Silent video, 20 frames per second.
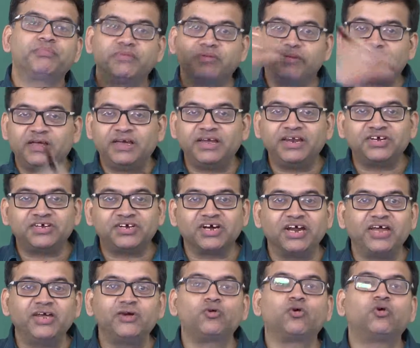initially
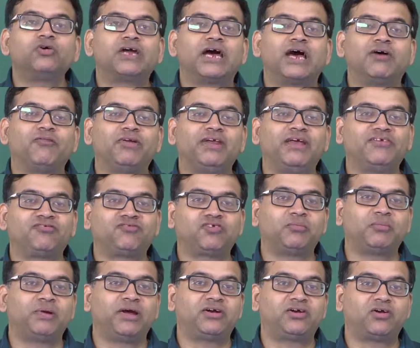you do not have any
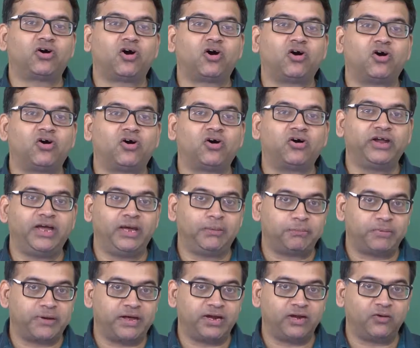estimate on a
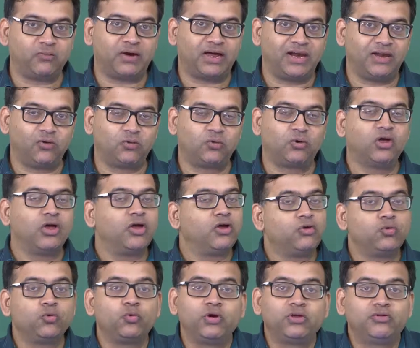priori value,
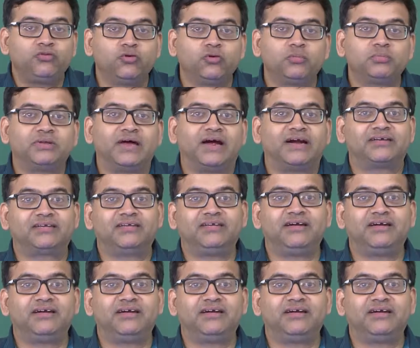you assume that